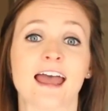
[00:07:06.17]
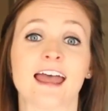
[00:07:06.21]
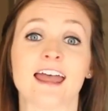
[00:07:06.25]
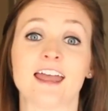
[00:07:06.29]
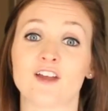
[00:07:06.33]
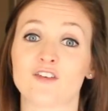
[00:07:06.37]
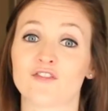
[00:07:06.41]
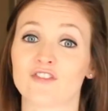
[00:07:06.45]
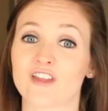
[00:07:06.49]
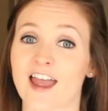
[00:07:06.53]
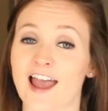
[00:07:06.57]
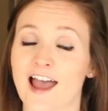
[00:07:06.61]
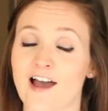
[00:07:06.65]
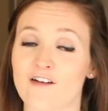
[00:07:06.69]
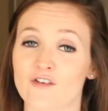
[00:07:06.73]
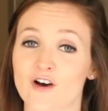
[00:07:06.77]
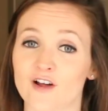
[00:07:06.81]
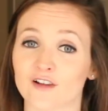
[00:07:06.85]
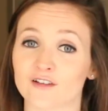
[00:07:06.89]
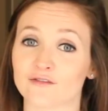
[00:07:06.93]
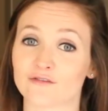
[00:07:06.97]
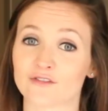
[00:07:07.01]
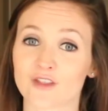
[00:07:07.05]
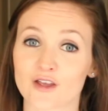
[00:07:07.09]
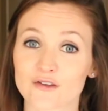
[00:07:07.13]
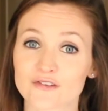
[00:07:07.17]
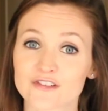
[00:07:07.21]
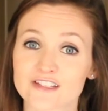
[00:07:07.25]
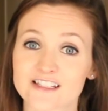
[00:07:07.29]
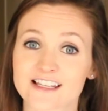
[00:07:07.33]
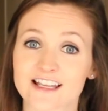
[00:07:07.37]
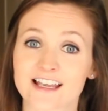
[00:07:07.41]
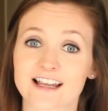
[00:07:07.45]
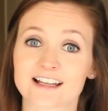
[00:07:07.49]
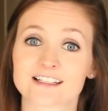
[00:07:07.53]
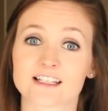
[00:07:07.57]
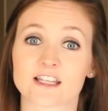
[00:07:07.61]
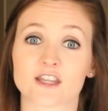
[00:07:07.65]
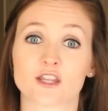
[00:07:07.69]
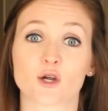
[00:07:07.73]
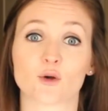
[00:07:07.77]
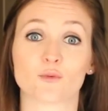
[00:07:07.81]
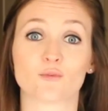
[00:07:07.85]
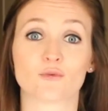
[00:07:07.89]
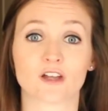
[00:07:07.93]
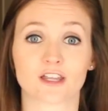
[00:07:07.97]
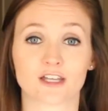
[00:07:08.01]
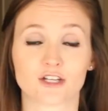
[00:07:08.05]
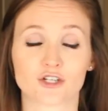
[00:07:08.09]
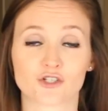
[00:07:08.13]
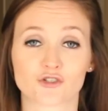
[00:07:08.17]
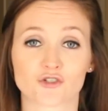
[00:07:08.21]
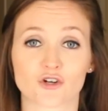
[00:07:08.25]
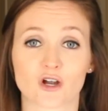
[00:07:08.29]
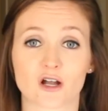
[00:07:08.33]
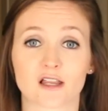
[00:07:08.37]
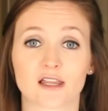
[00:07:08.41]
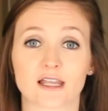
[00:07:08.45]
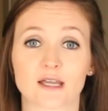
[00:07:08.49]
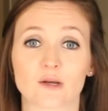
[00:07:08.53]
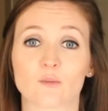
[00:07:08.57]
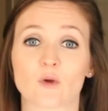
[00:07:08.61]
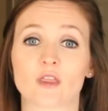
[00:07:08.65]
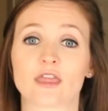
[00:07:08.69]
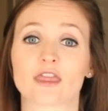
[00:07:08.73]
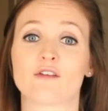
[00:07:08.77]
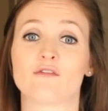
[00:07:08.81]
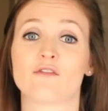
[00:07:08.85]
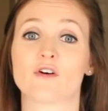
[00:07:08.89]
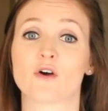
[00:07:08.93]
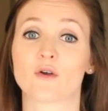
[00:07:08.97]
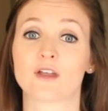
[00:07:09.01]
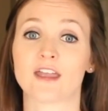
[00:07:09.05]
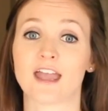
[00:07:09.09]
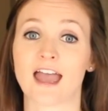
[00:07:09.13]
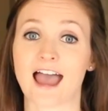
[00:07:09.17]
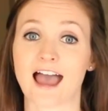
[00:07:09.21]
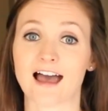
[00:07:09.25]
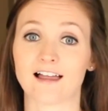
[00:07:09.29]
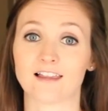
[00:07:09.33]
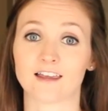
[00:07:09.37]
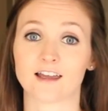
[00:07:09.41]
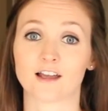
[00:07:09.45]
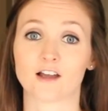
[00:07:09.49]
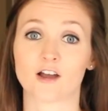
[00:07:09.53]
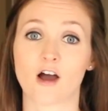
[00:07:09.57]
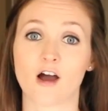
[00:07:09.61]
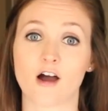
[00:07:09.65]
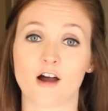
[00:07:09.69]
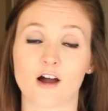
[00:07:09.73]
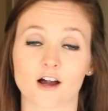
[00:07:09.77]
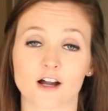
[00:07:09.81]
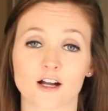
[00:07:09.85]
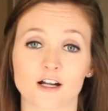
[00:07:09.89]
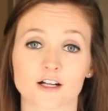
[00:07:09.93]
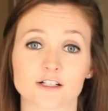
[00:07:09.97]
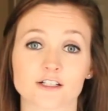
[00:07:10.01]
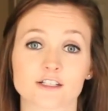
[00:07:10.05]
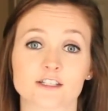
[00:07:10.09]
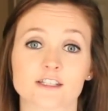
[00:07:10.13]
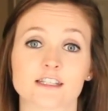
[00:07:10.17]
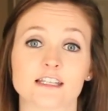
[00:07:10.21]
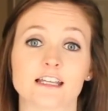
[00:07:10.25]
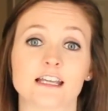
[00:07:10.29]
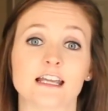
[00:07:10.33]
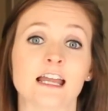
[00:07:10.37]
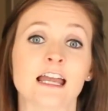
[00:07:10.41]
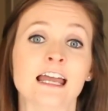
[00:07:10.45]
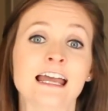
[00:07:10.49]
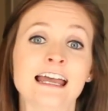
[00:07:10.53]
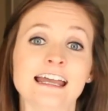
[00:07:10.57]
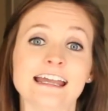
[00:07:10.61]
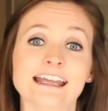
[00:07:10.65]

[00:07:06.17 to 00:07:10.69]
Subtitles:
If they have all of those things and they're really struggling with the vocalic R's, the